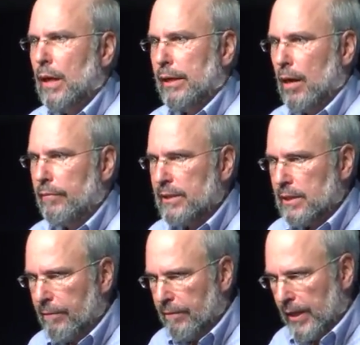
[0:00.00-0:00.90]
It
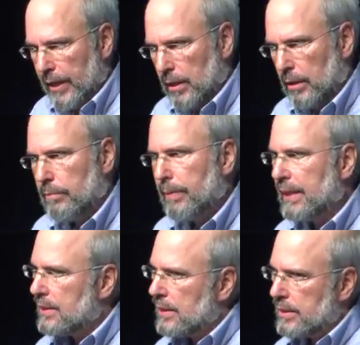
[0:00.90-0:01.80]
obviously failed, but
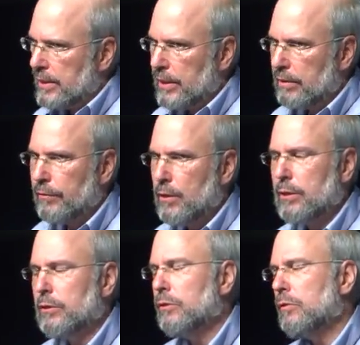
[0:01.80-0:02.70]
it succeeded
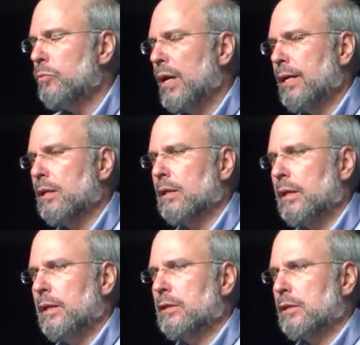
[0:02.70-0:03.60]
far too well
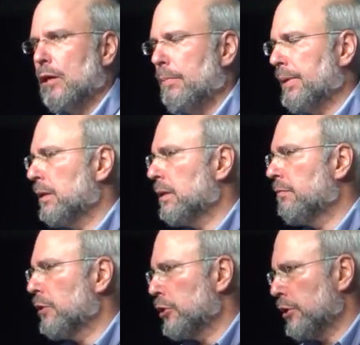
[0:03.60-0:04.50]
in stopping the
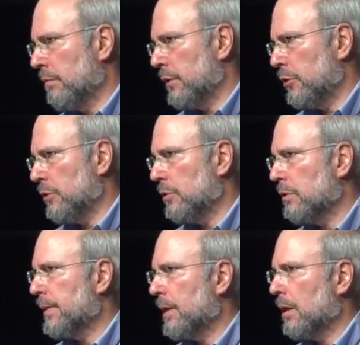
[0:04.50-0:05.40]
conversion of the Jews
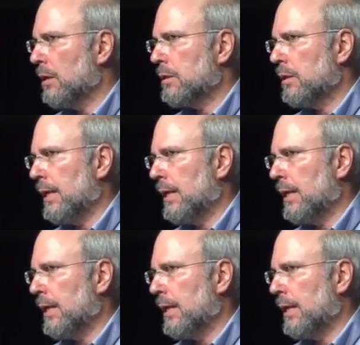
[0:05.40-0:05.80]
because